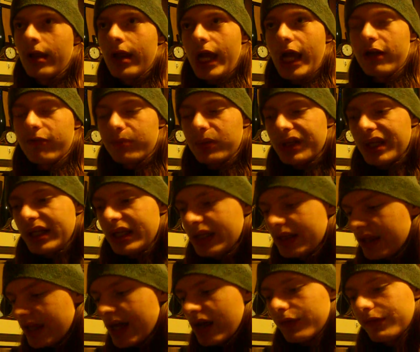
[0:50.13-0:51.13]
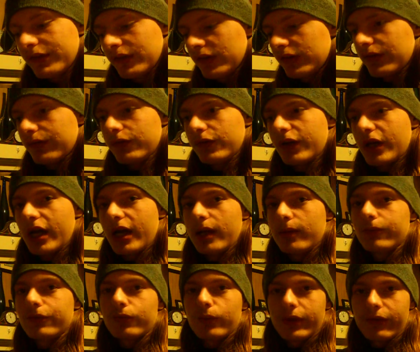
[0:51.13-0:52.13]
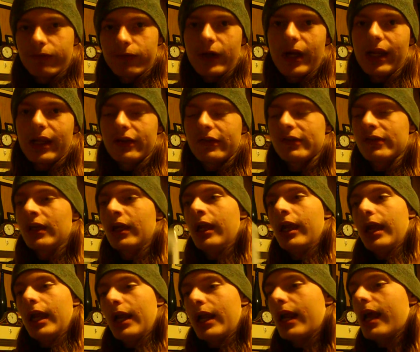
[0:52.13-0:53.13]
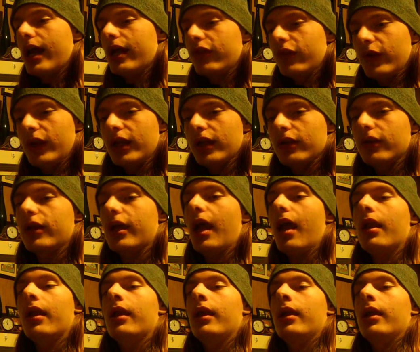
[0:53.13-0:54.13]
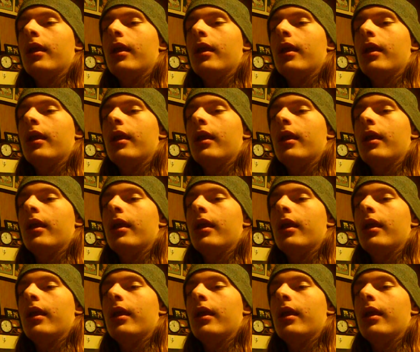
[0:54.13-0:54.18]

I played it thousands of times with friends, and I think that,